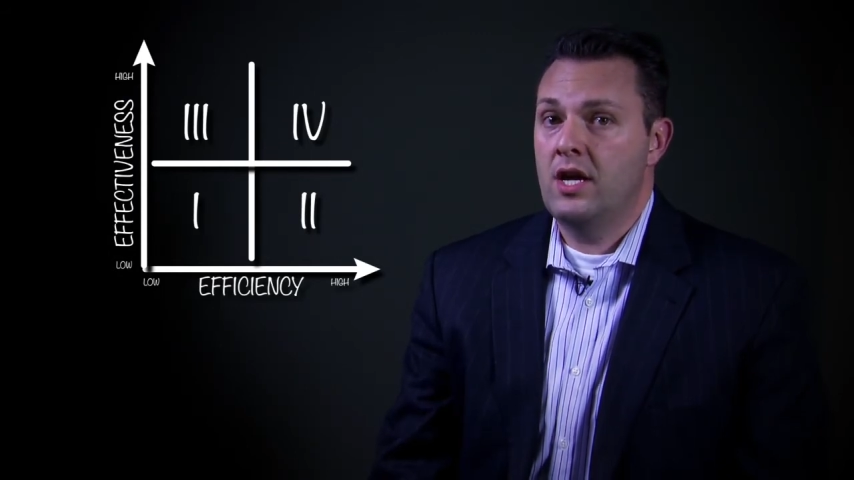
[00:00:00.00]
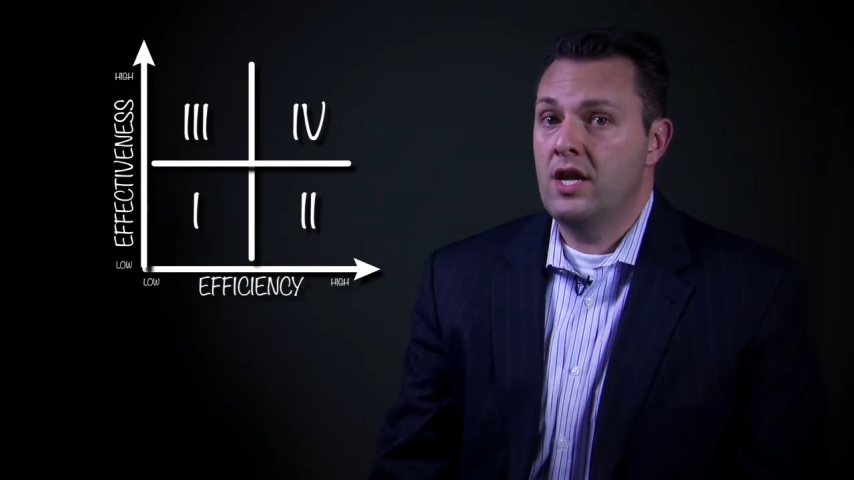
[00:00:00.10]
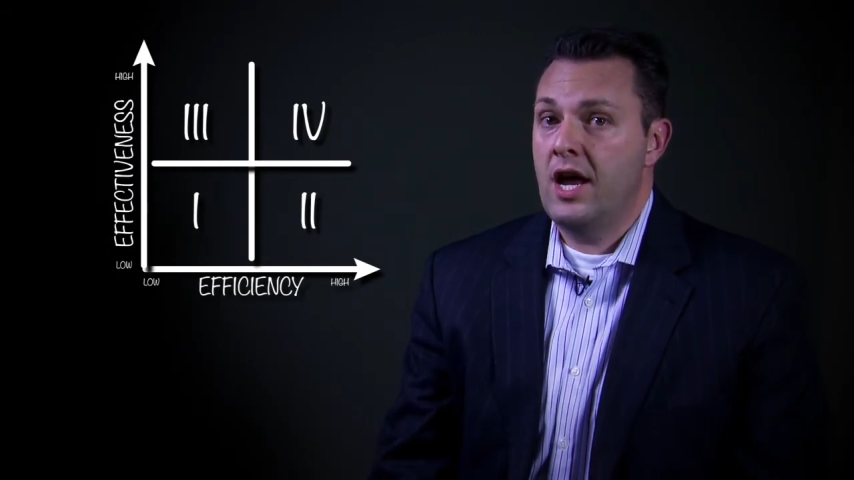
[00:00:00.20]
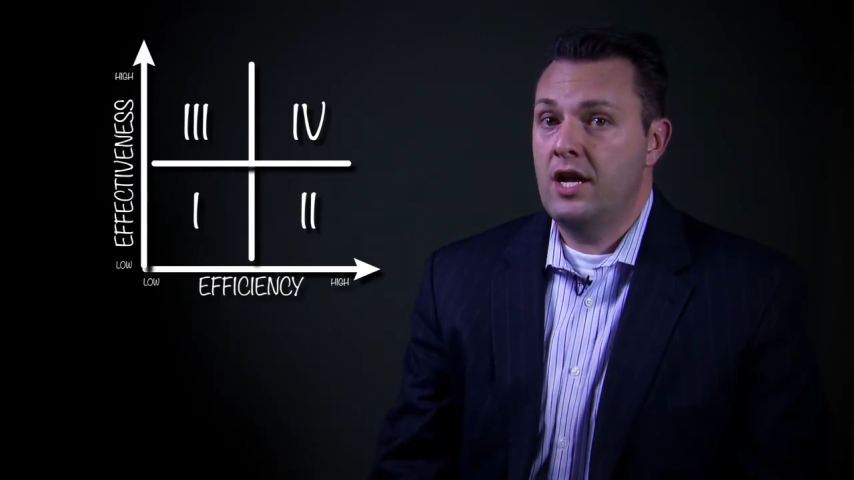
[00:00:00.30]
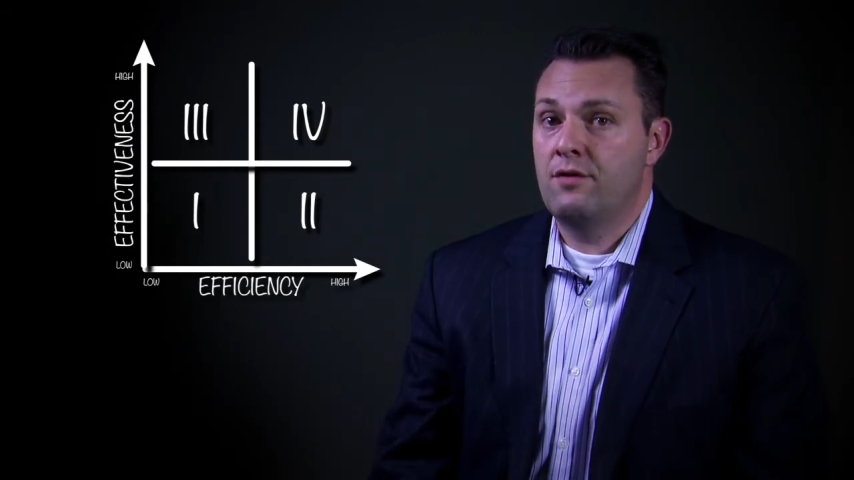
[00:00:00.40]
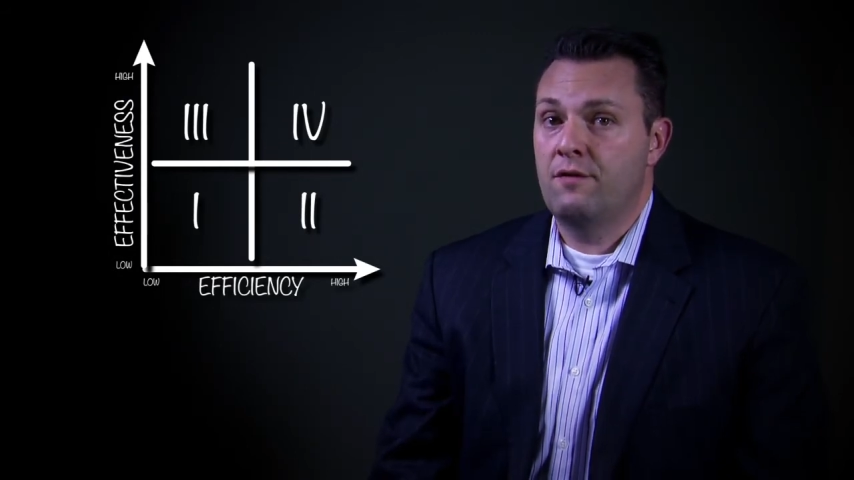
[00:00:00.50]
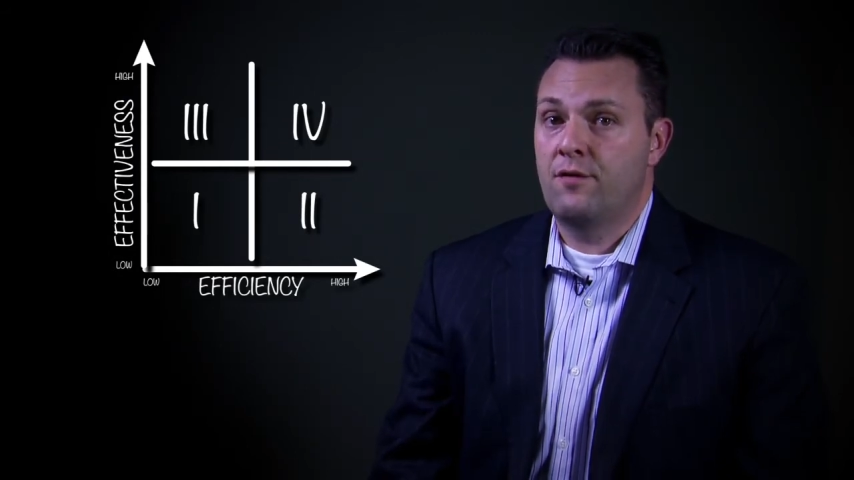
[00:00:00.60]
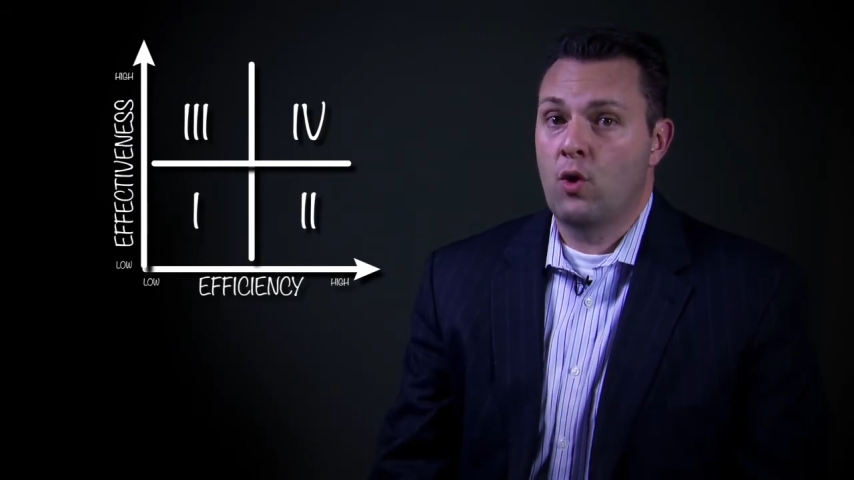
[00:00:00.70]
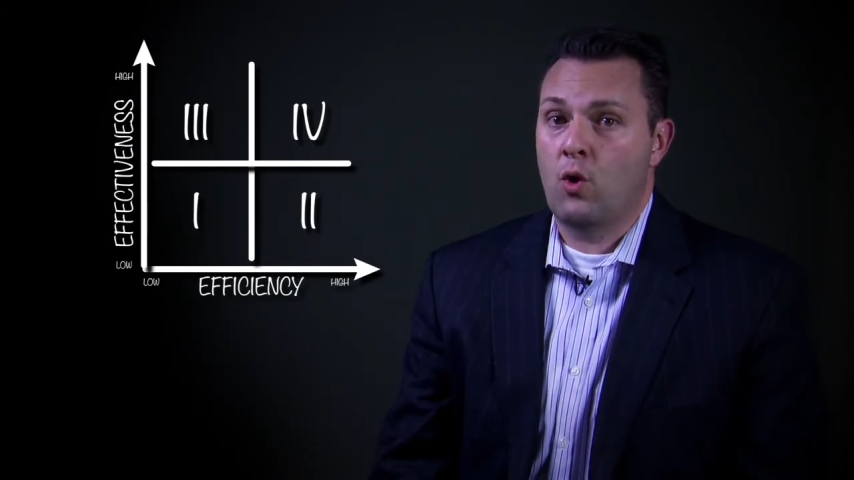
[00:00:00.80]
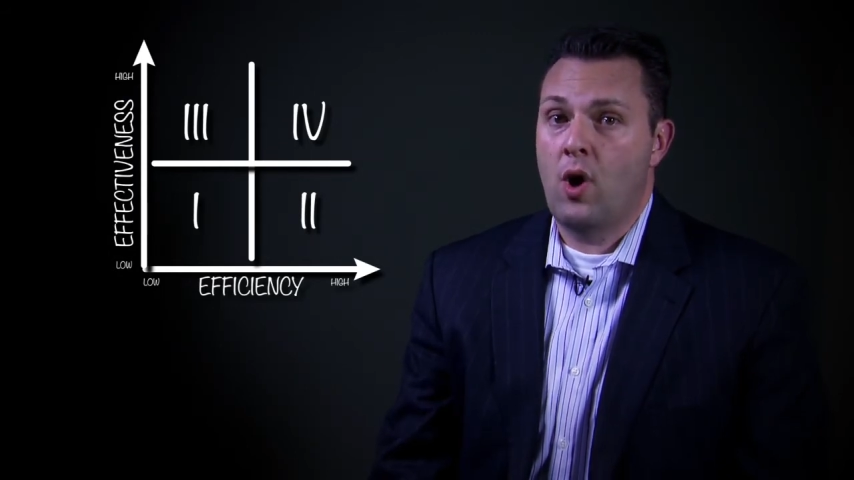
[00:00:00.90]
in any of the
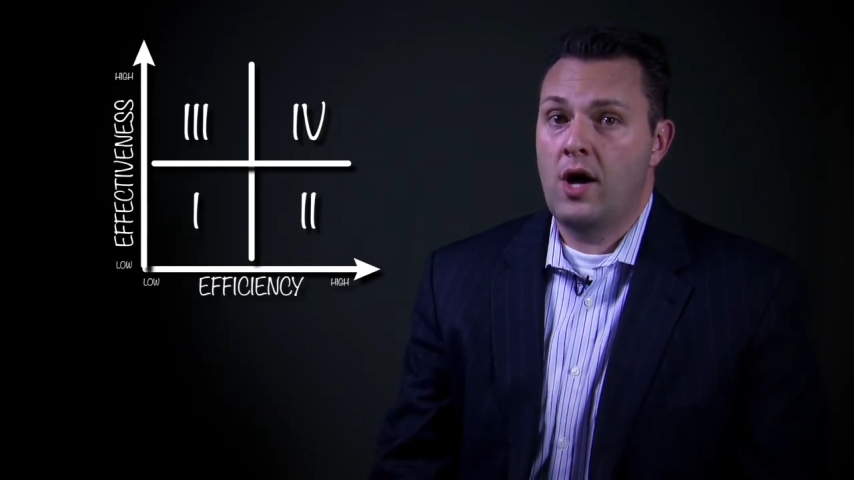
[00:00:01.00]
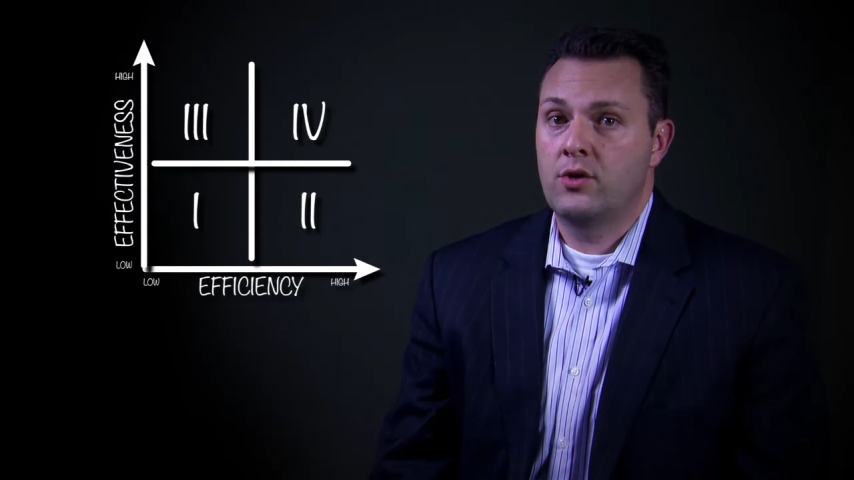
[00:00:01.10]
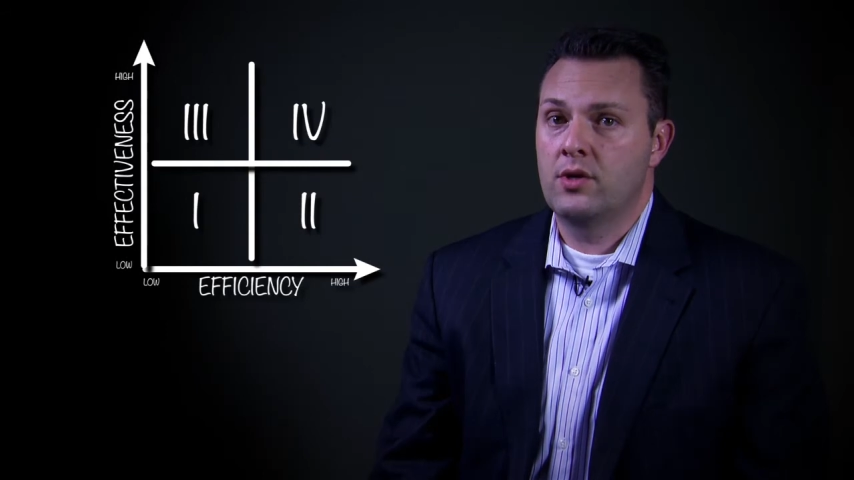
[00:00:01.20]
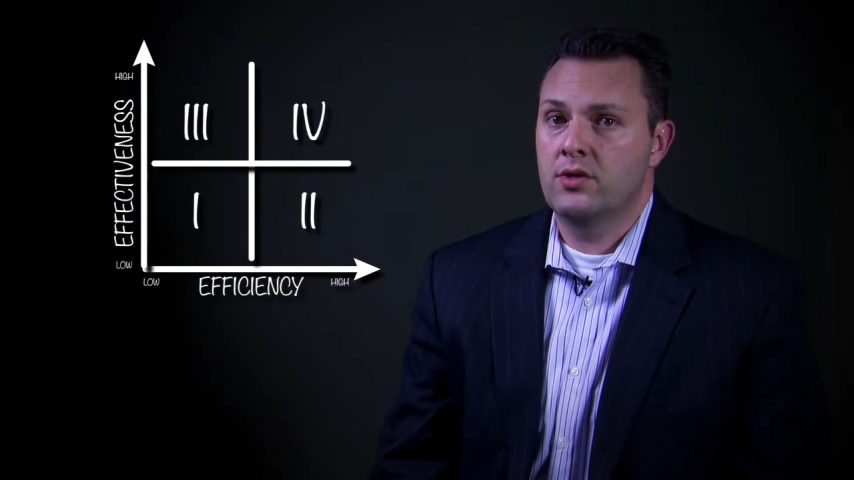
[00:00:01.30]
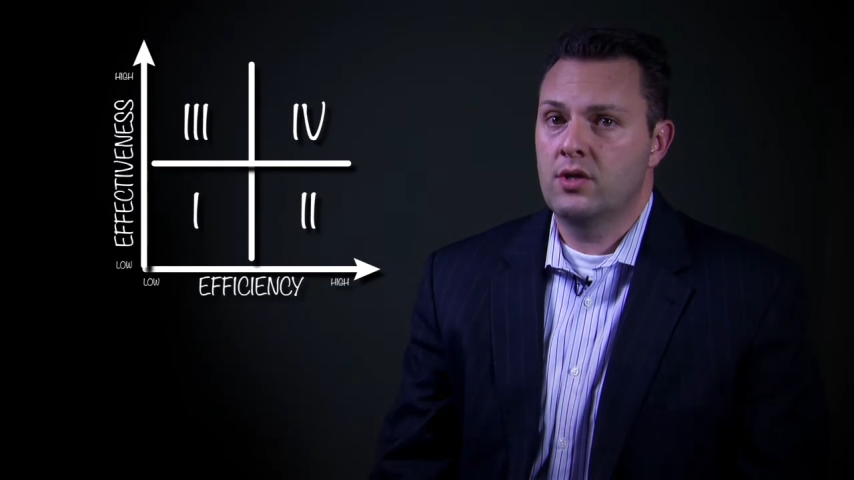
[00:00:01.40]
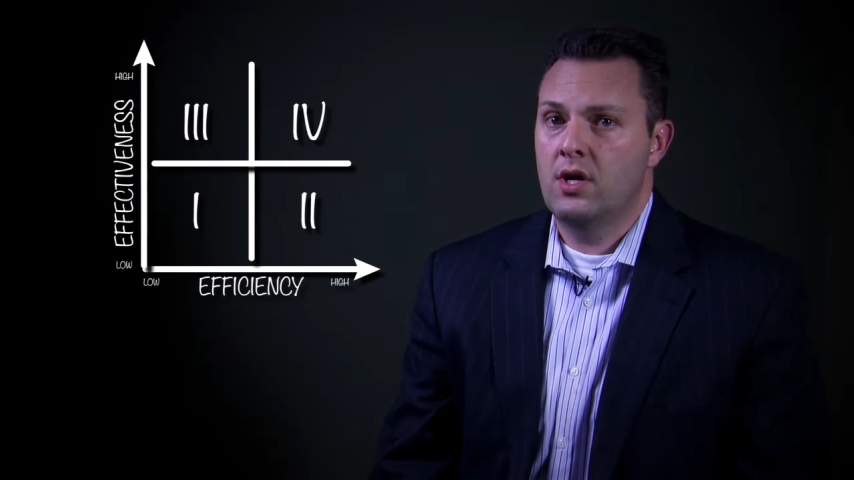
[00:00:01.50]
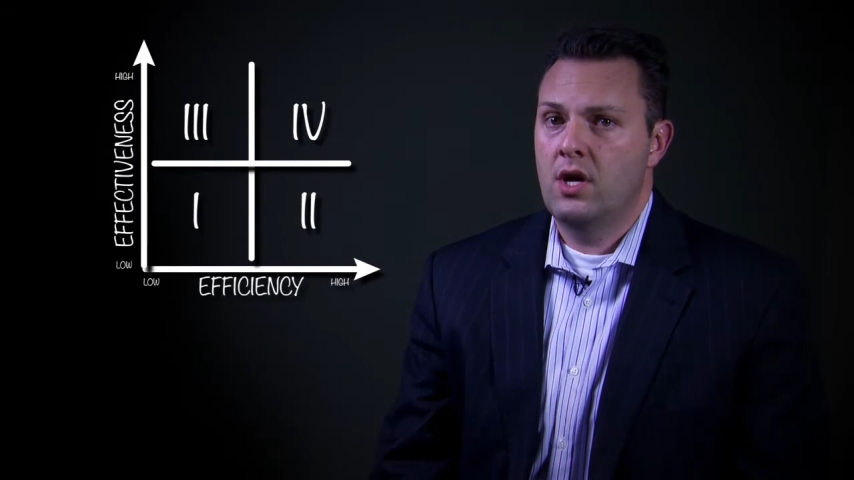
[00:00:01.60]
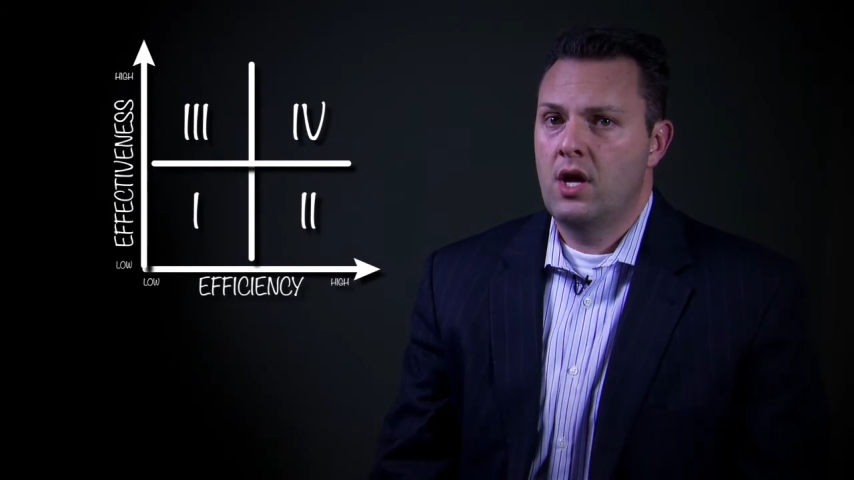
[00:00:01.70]
4 quadrants,